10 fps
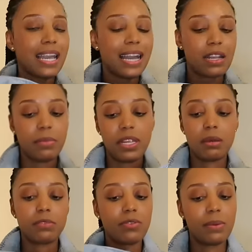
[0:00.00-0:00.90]
i got a
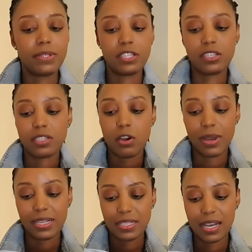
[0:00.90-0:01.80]
medium so i would suggest
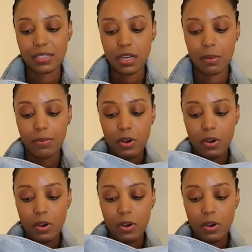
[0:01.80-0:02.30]
going a size up